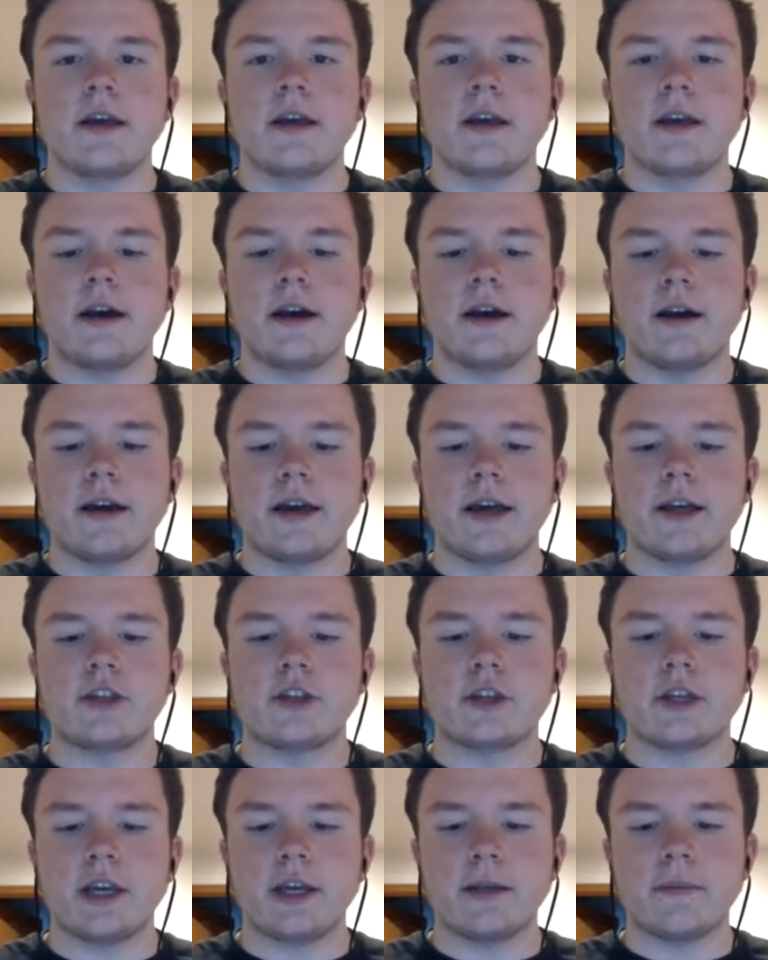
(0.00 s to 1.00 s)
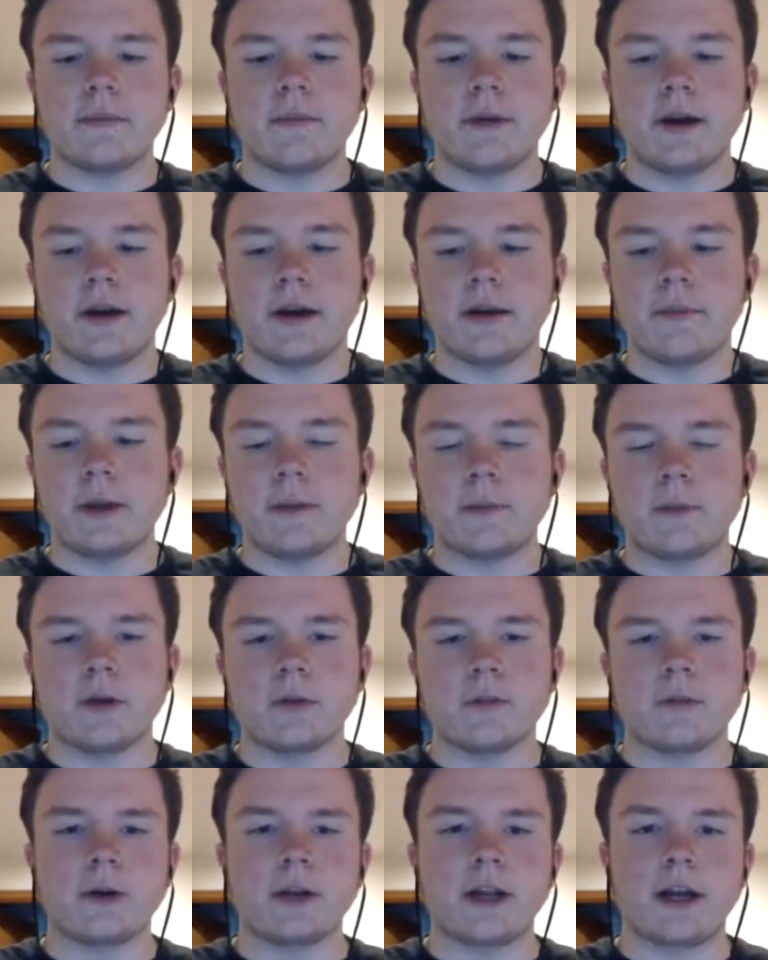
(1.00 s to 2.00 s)
educate people
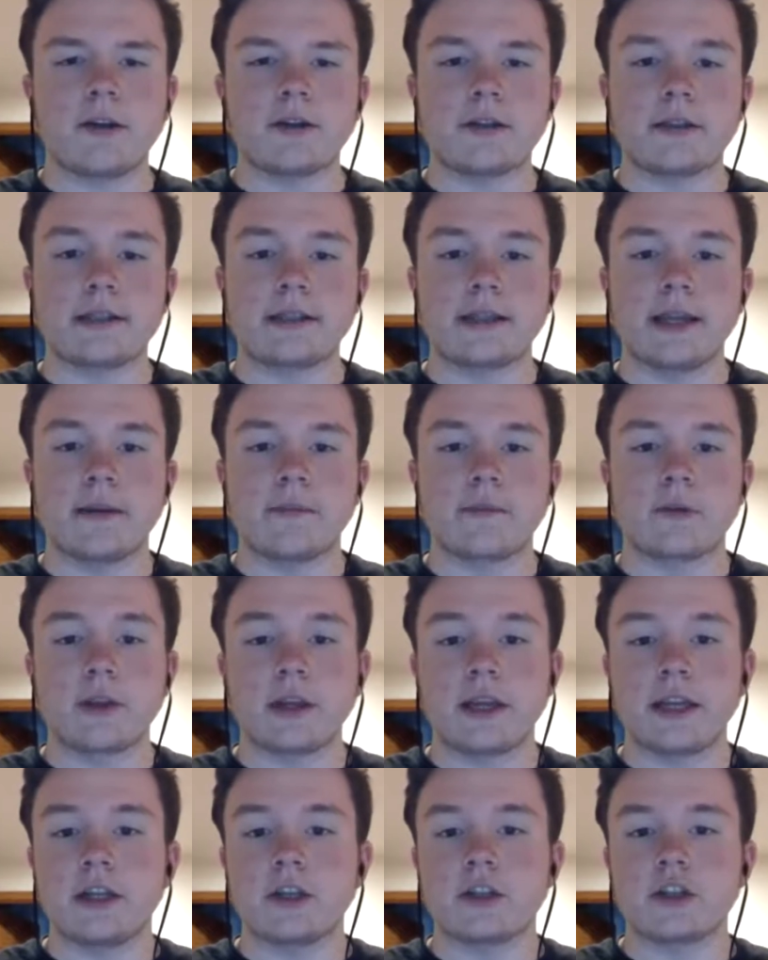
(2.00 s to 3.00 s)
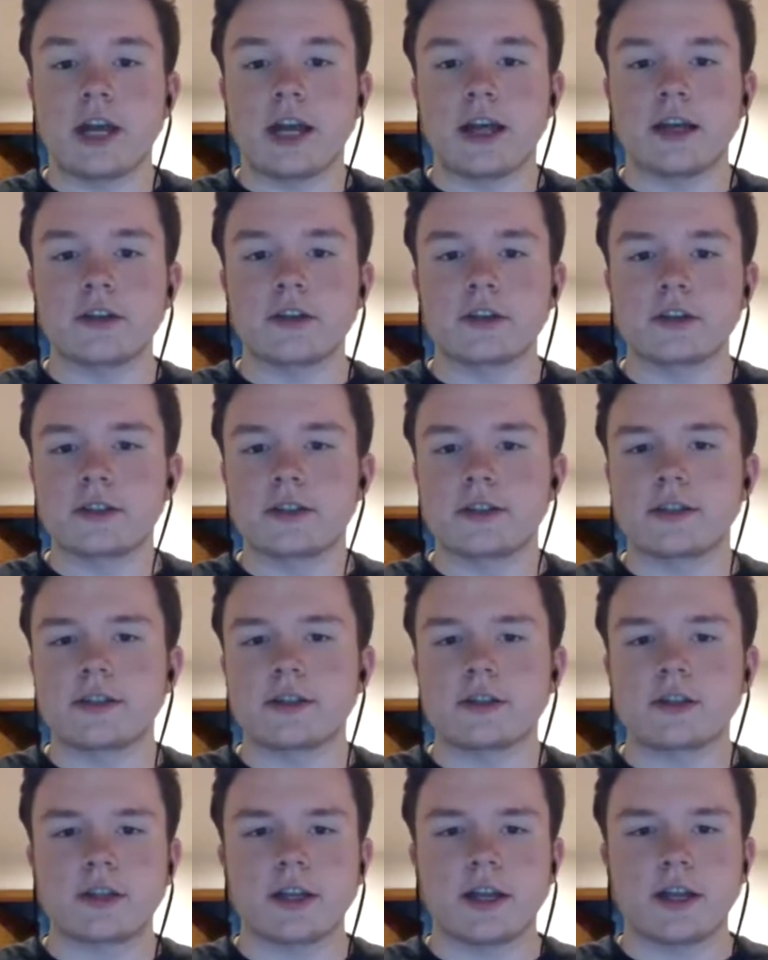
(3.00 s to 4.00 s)
and put out STEM-related challenges to
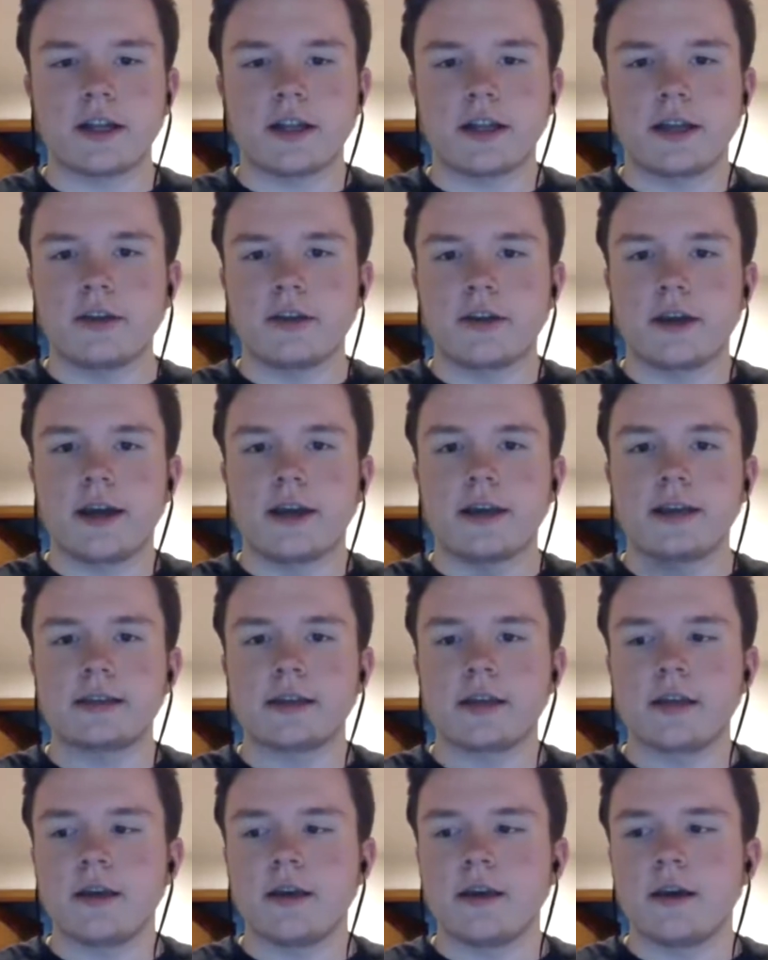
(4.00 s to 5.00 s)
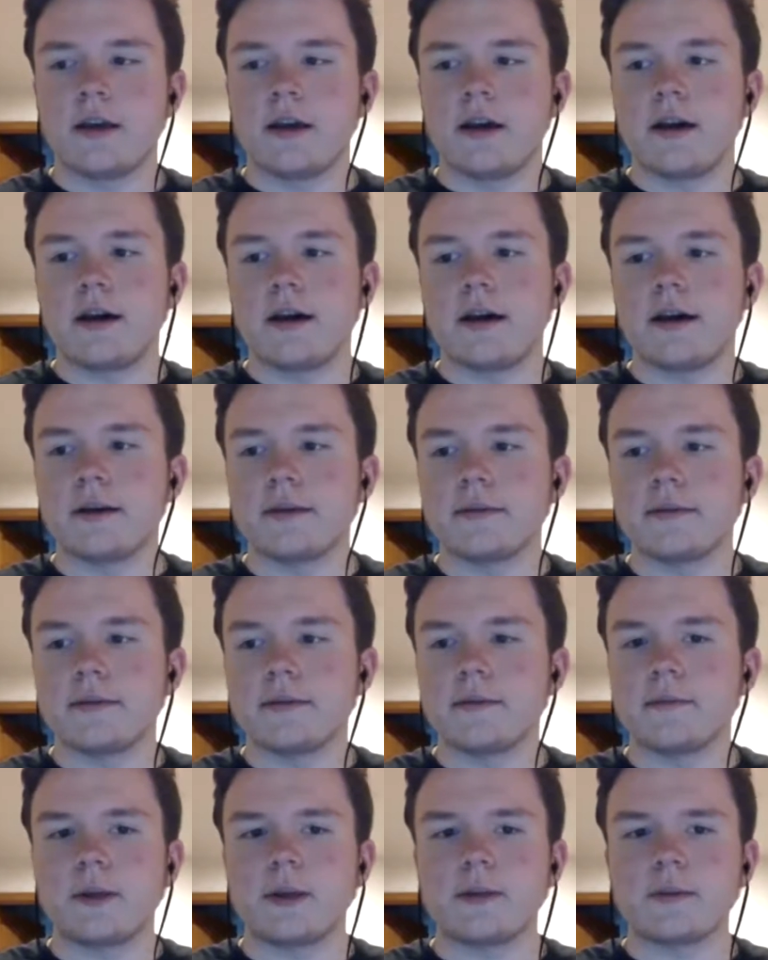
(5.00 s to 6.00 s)
just kind of let you guys
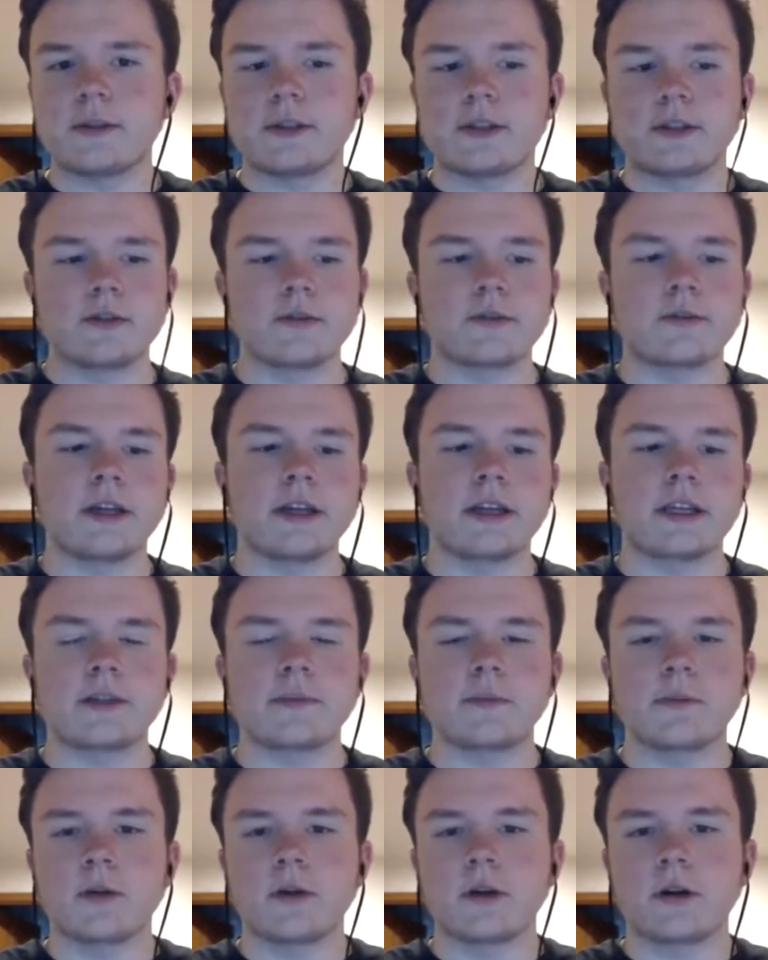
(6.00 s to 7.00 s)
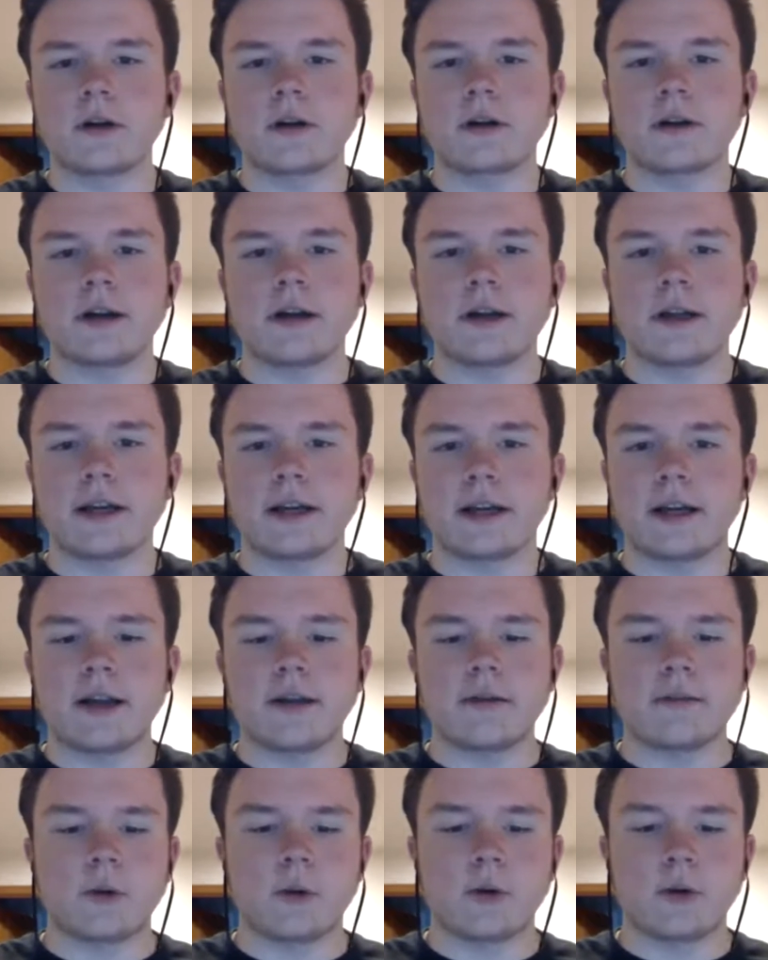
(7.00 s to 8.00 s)
be able to explore like kind
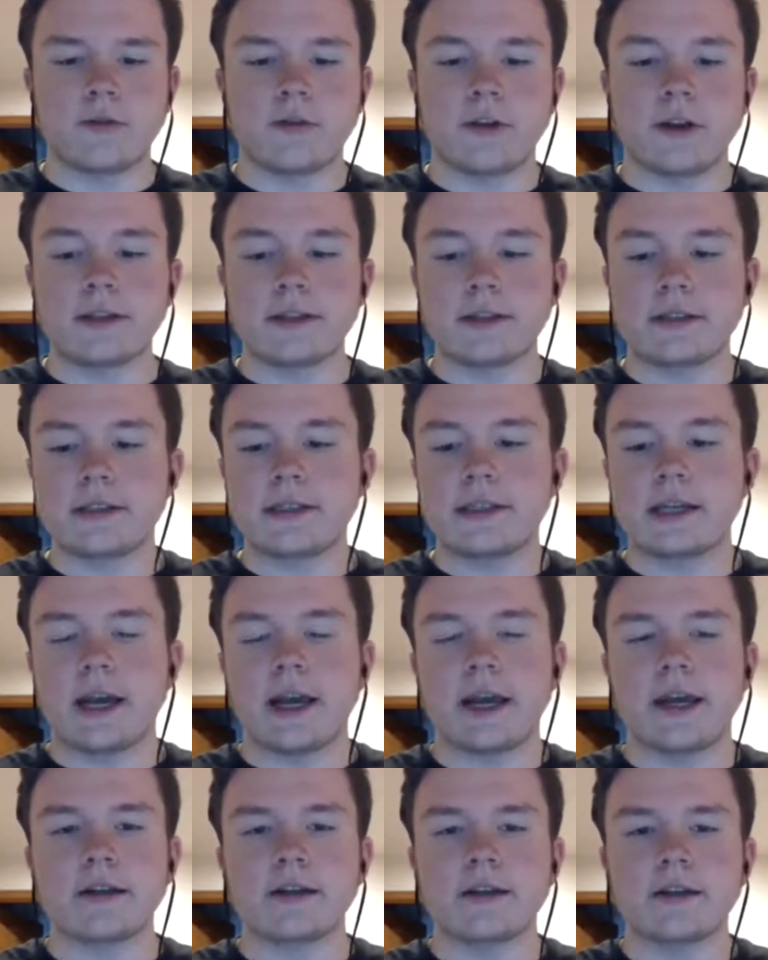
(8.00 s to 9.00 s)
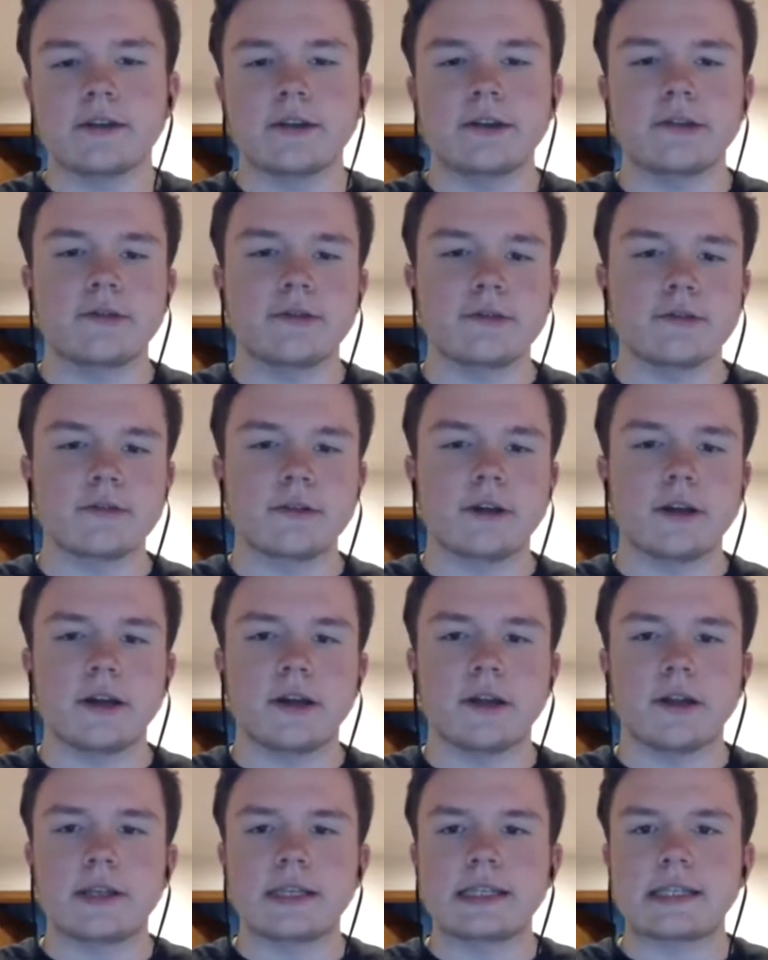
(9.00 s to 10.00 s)
of more fun side of
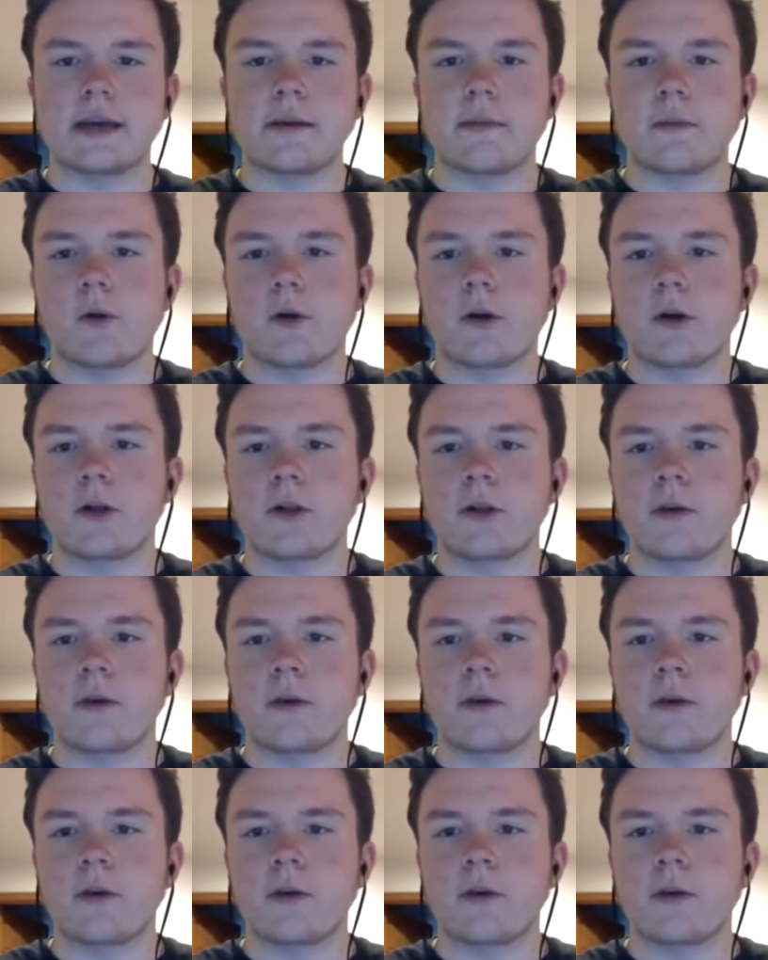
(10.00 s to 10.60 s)
the STEM world.